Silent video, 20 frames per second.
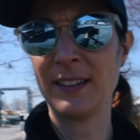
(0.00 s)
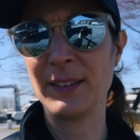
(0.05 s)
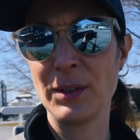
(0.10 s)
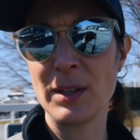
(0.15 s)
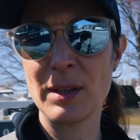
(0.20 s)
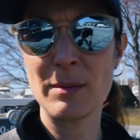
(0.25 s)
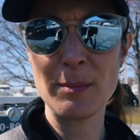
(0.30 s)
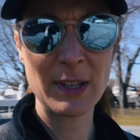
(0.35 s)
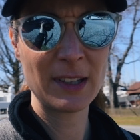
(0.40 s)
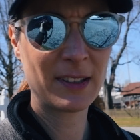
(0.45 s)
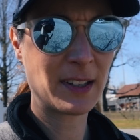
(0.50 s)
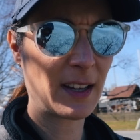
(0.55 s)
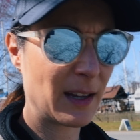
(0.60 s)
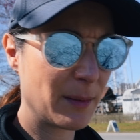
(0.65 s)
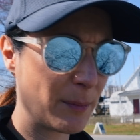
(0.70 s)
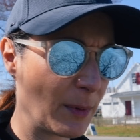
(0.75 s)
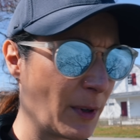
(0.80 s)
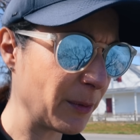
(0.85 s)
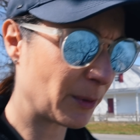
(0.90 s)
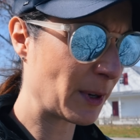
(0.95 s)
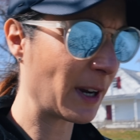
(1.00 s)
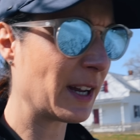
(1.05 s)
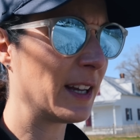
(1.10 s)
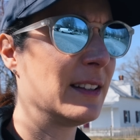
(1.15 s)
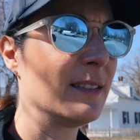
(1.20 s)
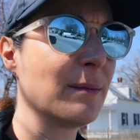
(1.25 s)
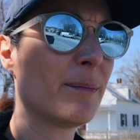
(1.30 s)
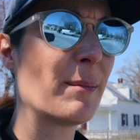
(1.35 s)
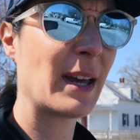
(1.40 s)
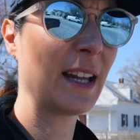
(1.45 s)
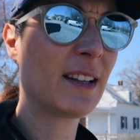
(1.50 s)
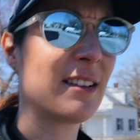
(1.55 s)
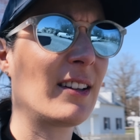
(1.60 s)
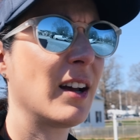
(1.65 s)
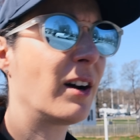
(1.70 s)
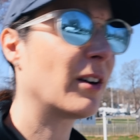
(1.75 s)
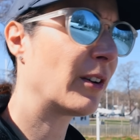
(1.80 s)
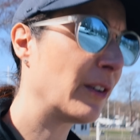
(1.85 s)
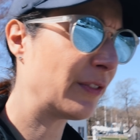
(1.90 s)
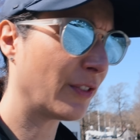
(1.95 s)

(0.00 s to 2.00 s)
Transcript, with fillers: so in the meantime, Ryan met our